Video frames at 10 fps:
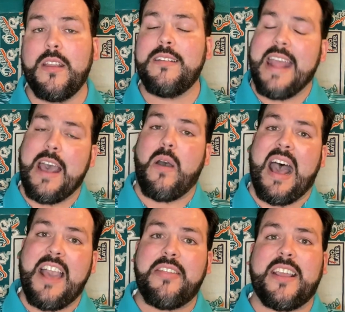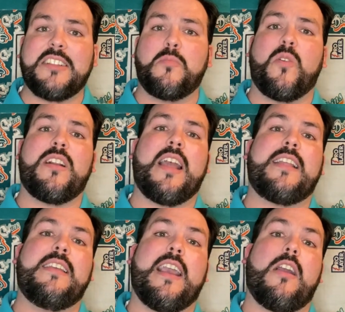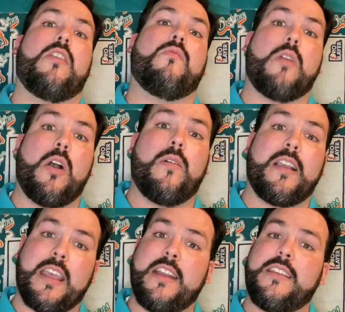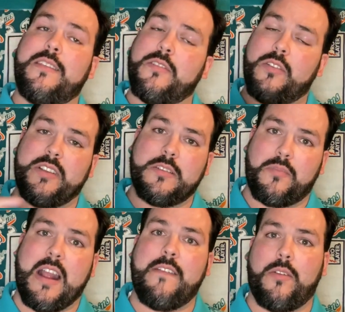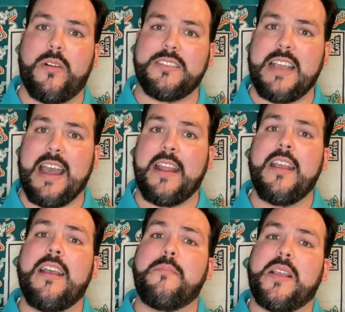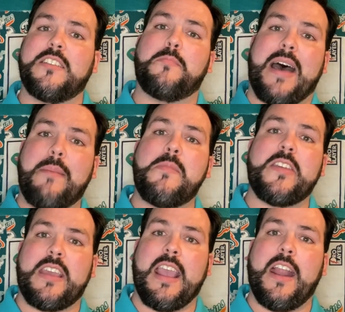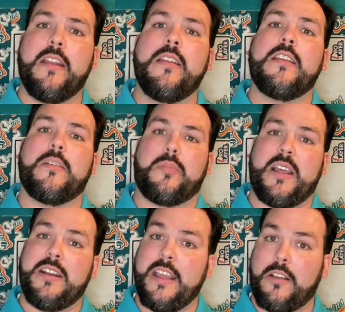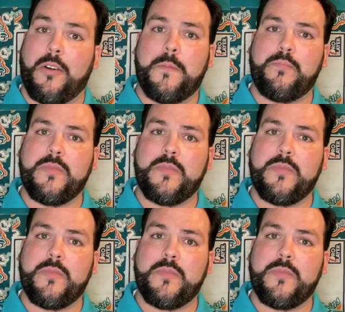Now, I think it's more than likely Eric Rowe, again, even though he's a Brian Flores guy, because Bobby McCain could play nickel.